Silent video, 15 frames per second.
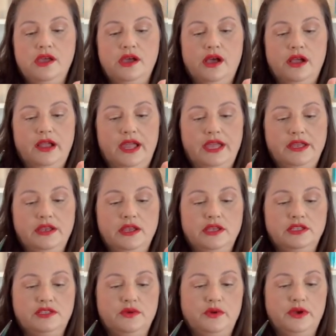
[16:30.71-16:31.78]
All right,
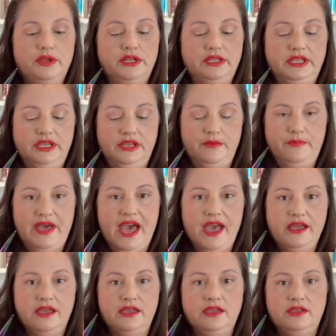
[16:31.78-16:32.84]
so we're gonna lean it
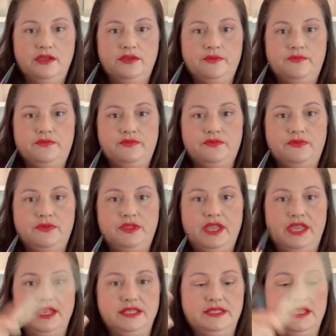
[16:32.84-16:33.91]
back,
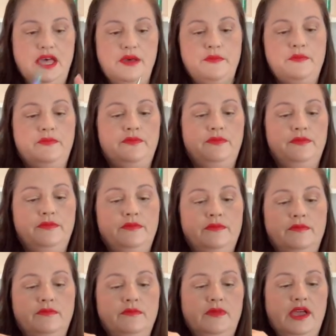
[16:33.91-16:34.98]
hands up,
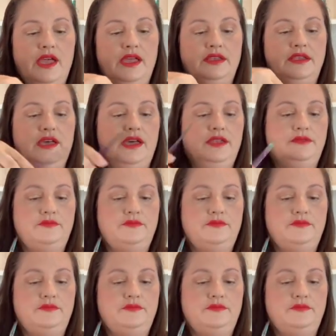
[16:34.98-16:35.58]
and cut.